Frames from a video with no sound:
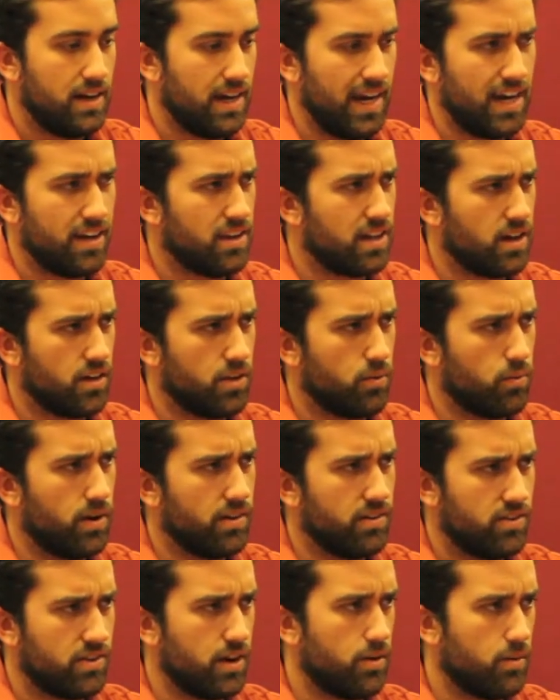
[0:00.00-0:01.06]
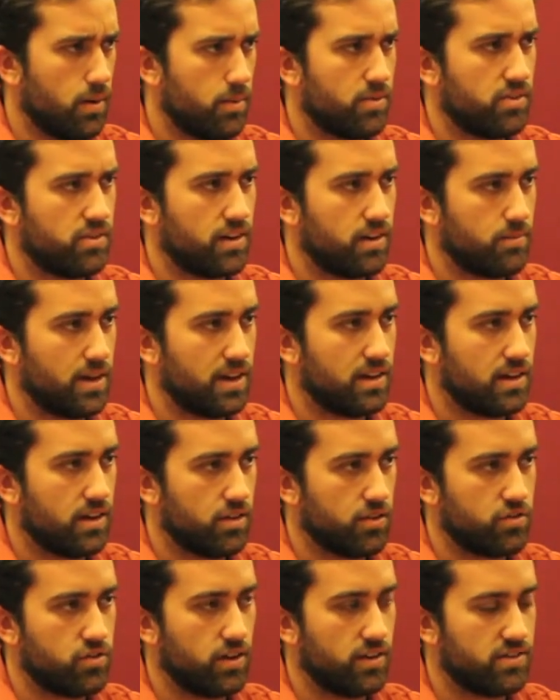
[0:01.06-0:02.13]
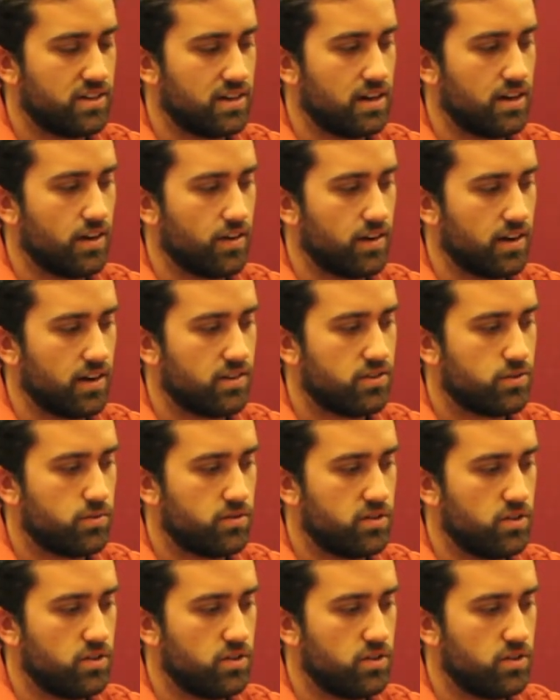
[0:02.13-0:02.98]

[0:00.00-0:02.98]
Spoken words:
and the other ones that are represented by the other trustee areas,